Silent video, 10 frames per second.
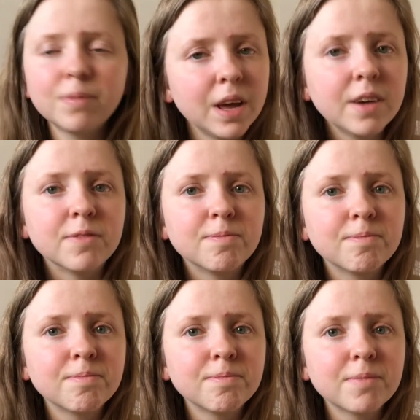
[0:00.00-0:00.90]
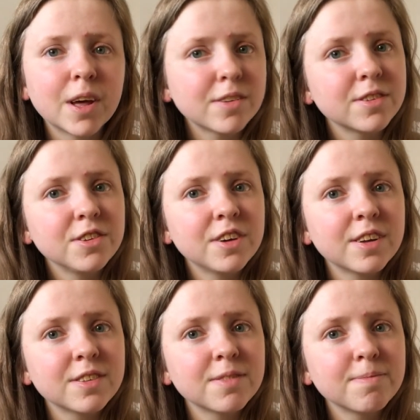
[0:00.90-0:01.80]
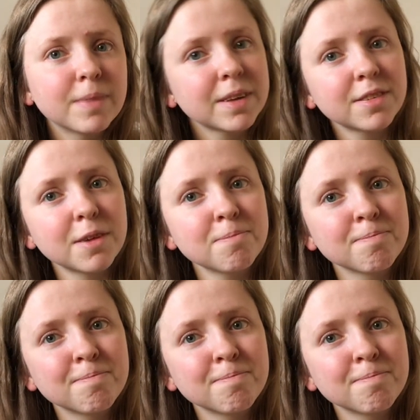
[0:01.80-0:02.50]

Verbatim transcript: yeah, I'll see you guys next time.